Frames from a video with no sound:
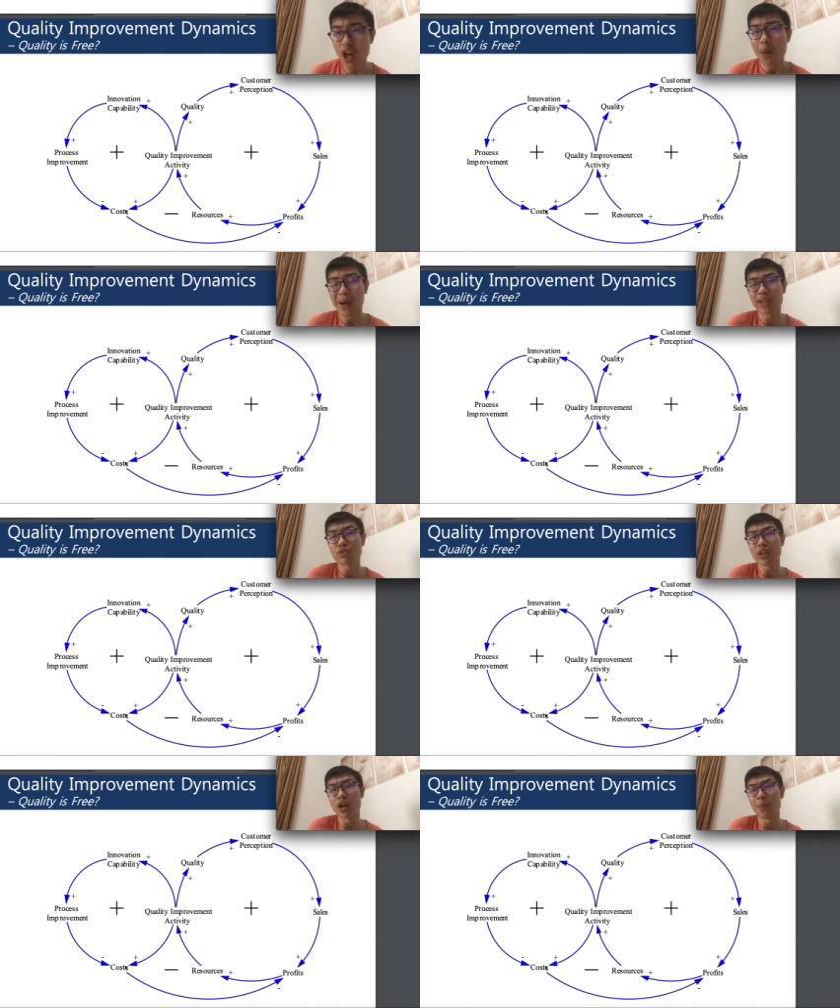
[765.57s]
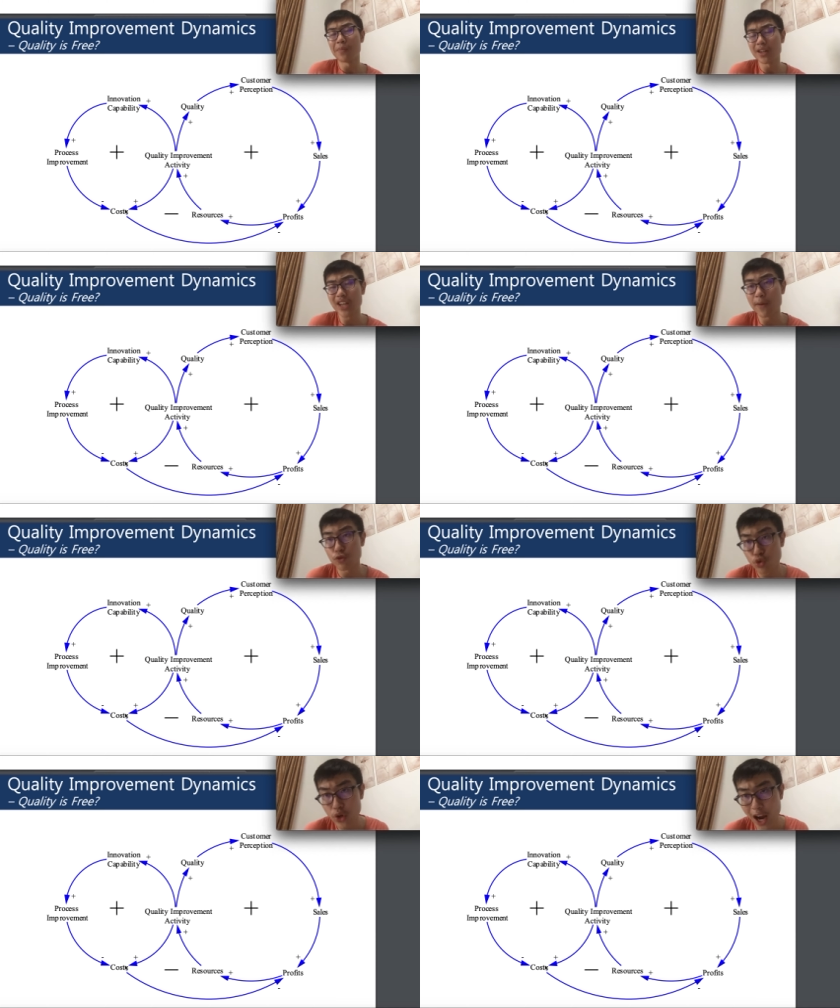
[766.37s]
but if they um, adopt
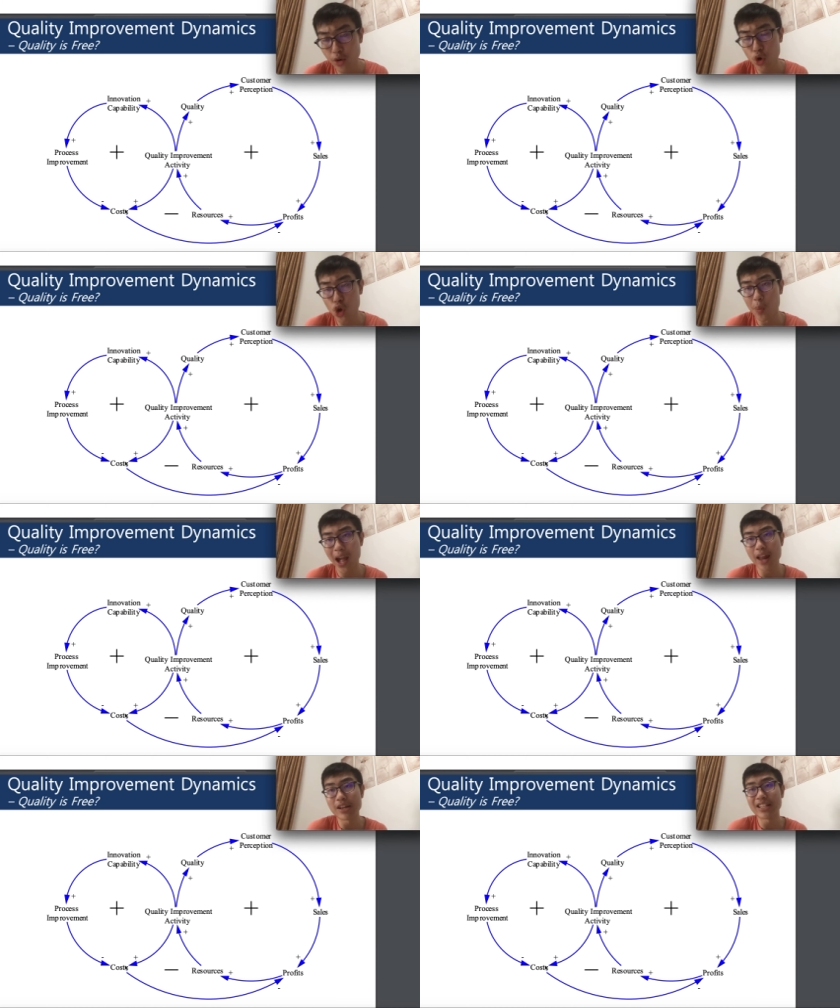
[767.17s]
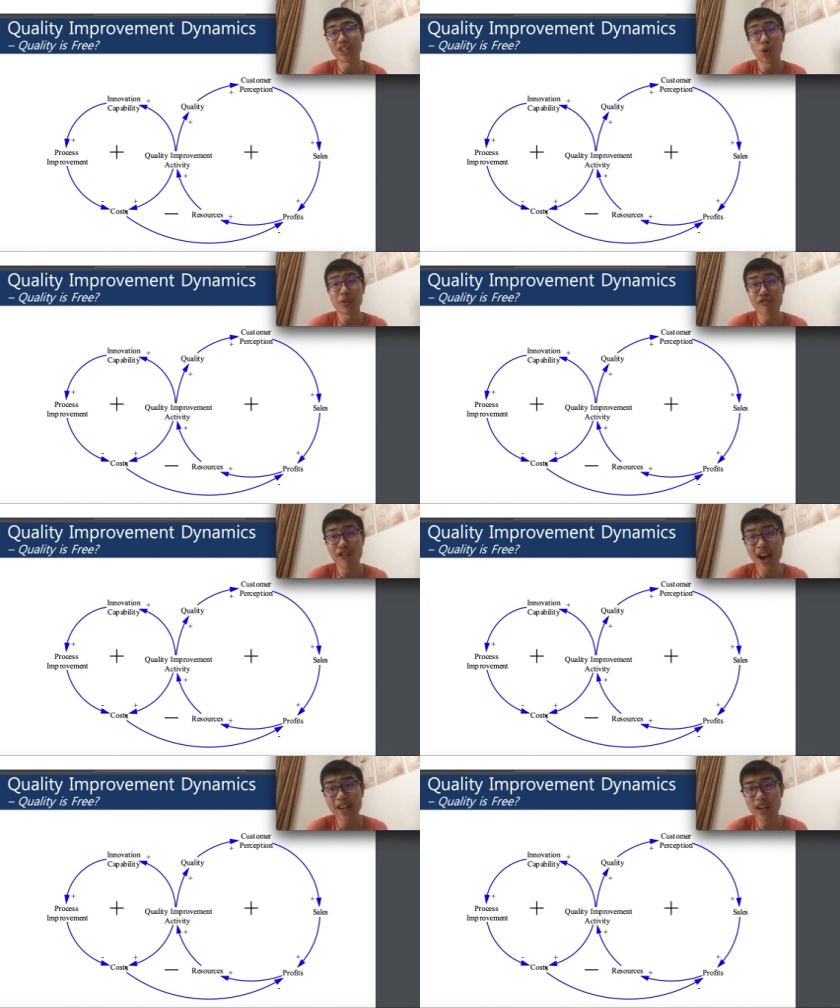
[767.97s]
non-renewable energy, they'll be
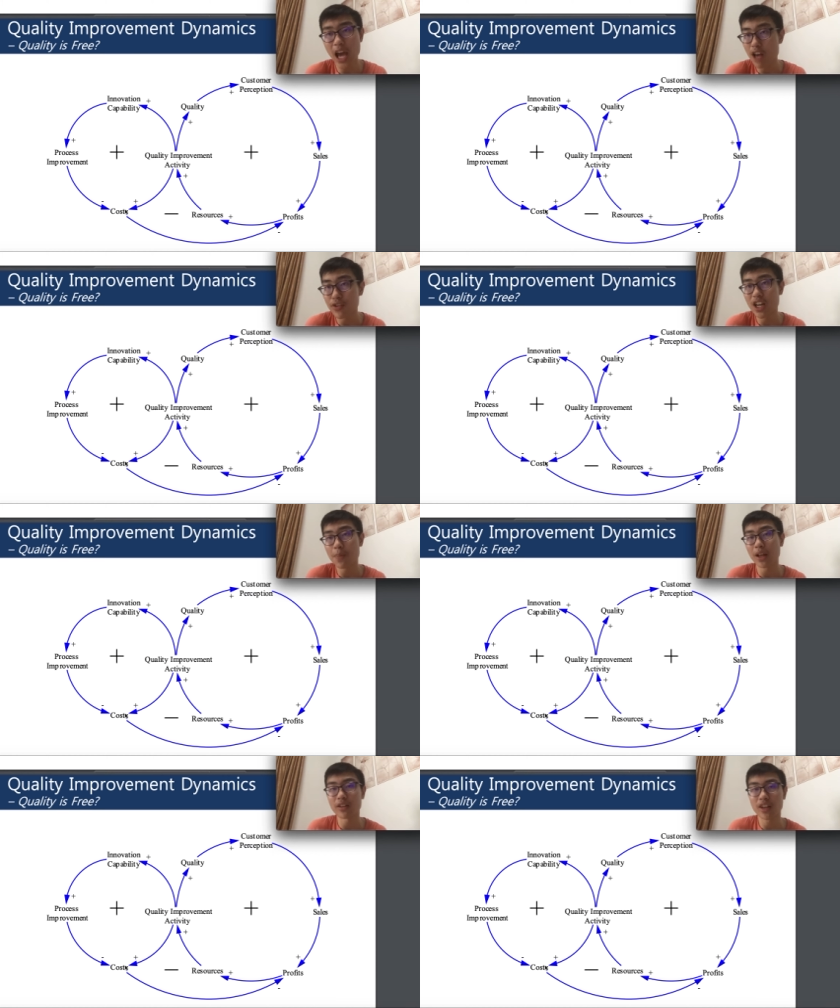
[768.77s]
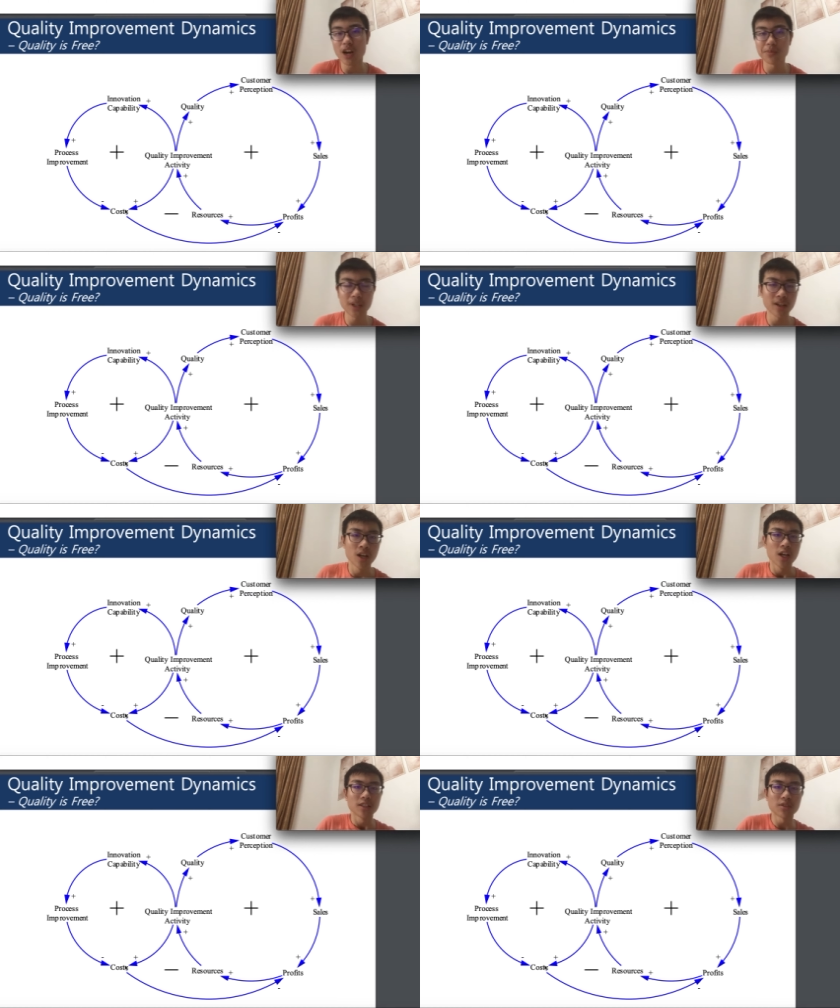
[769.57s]
fined heavily by the government.
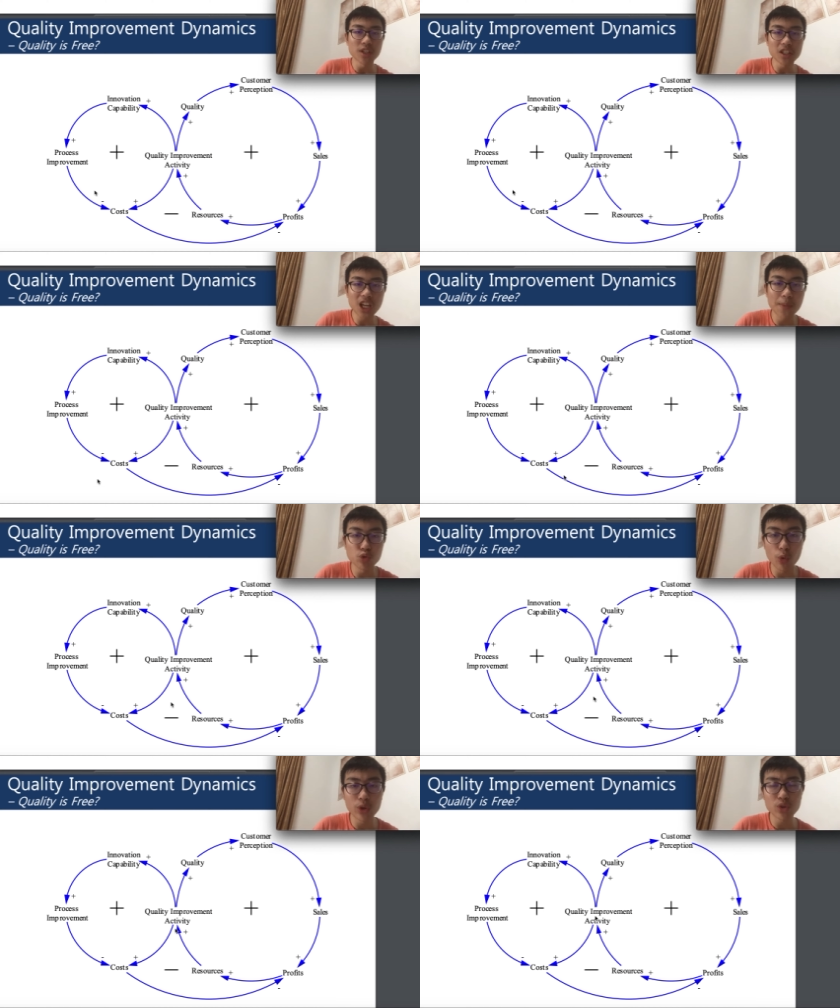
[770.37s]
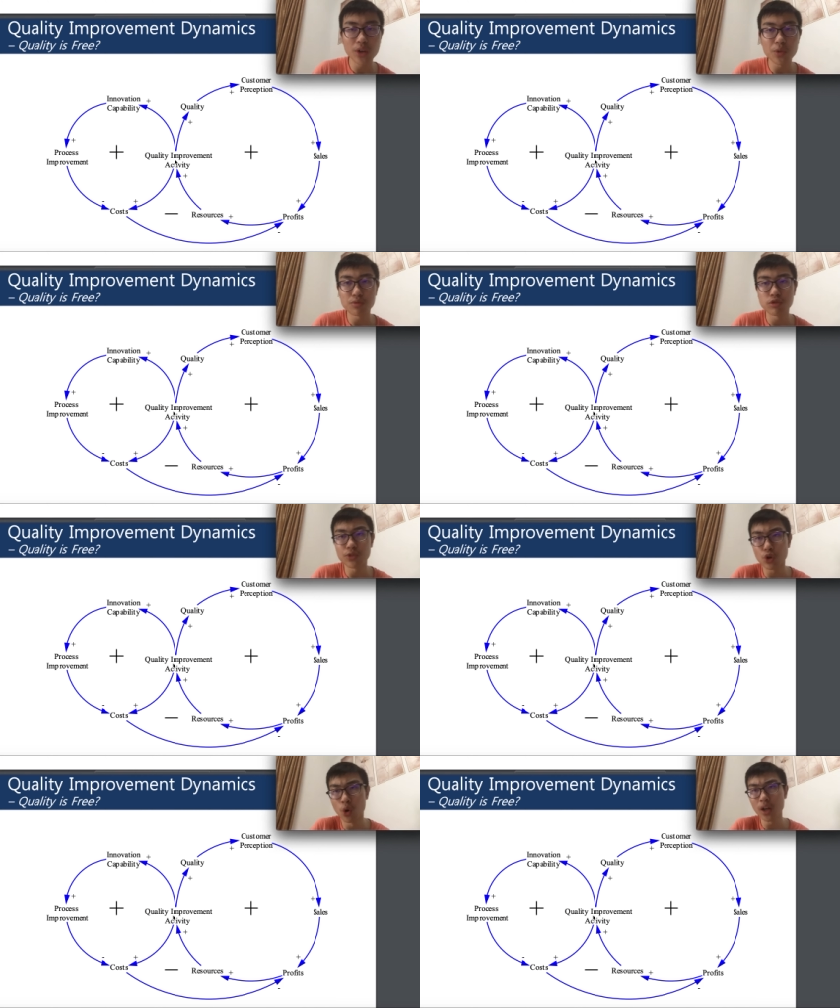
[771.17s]
So sometimes when we try to improve the
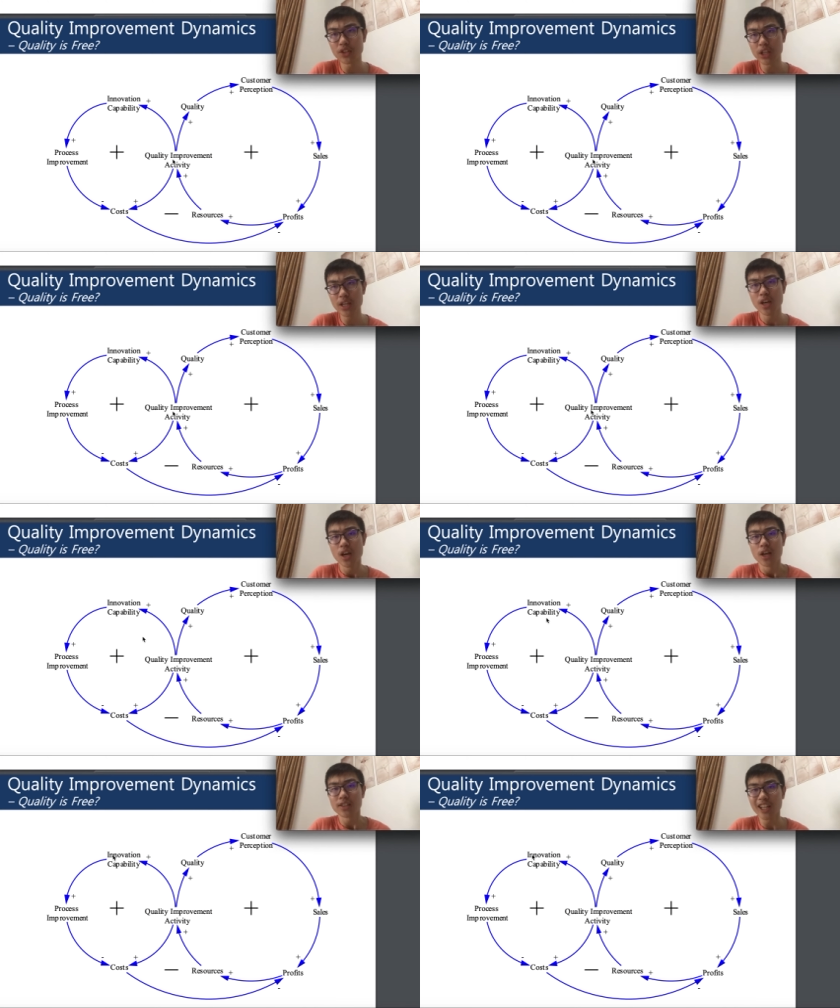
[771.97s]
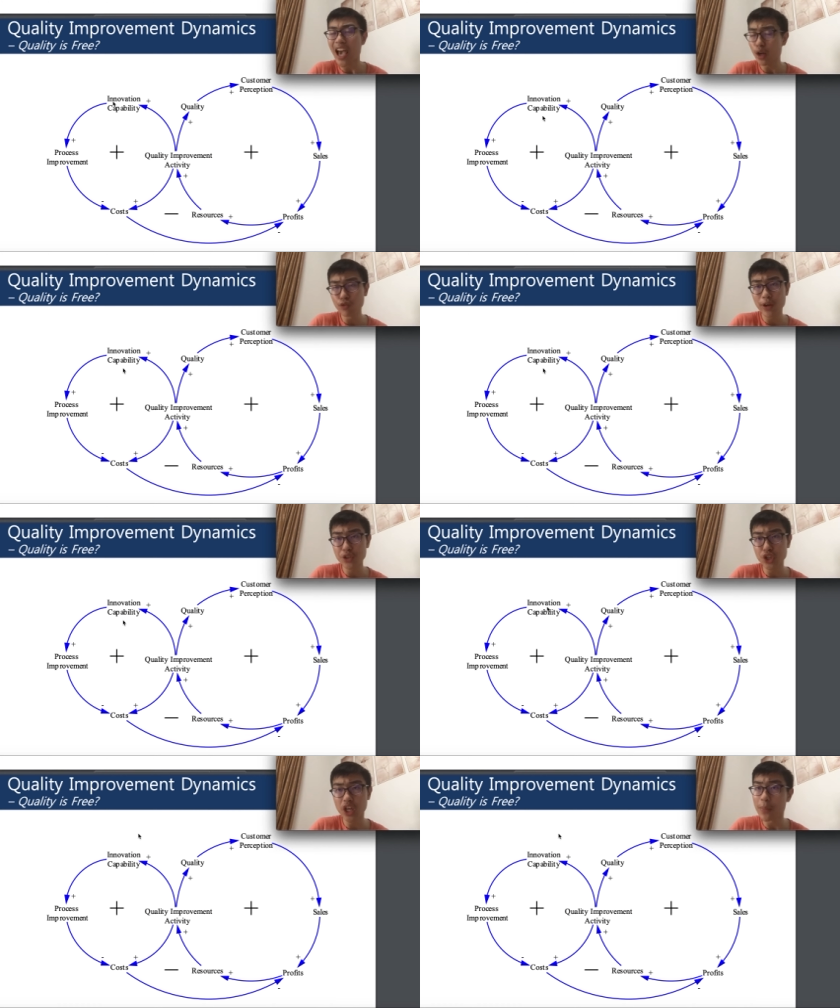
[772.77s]
quality, some
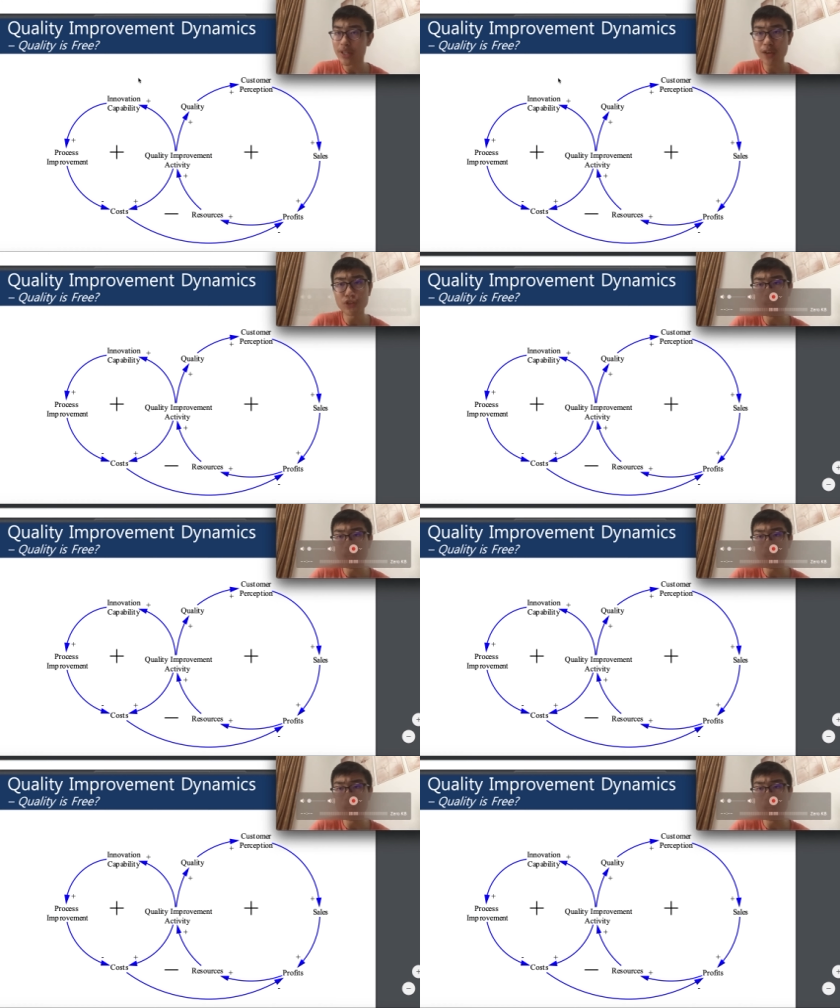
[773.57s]
innovation can be definitely